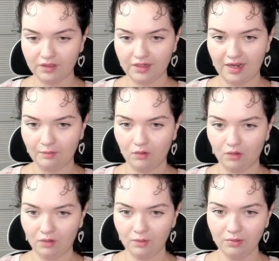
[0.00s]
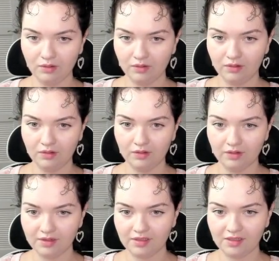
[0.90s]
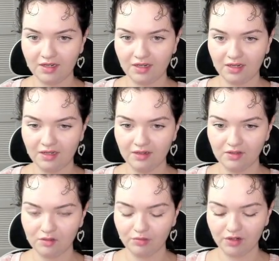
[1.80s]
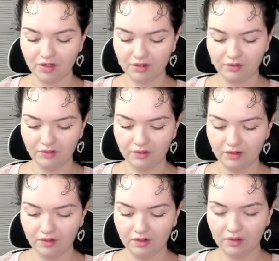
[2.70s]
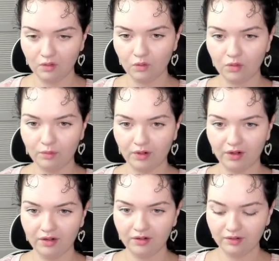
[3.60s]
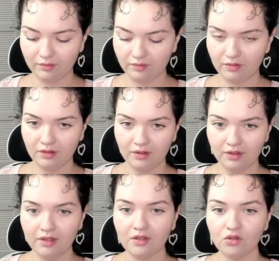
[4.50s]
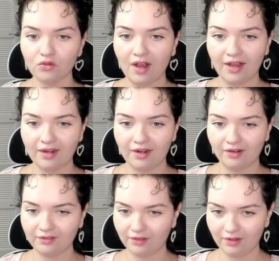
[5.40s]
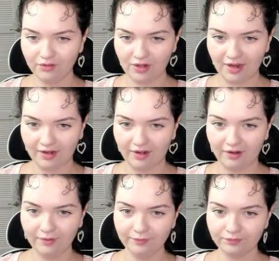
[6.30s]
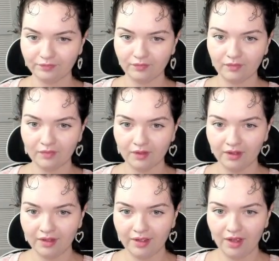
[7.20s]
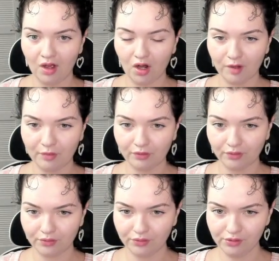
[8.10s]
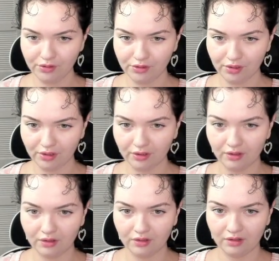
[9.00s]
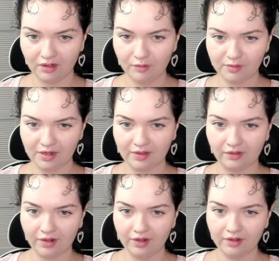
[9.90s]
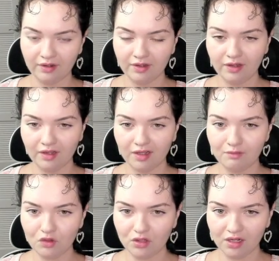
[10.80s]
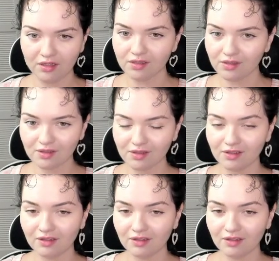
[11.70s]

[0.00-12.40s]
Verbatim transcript: Ad Bulb. Beanie, super cute. Wooper. Dragonair, love Dragonair. Armarouge. Oh, I'm saying that right. Amoonguss,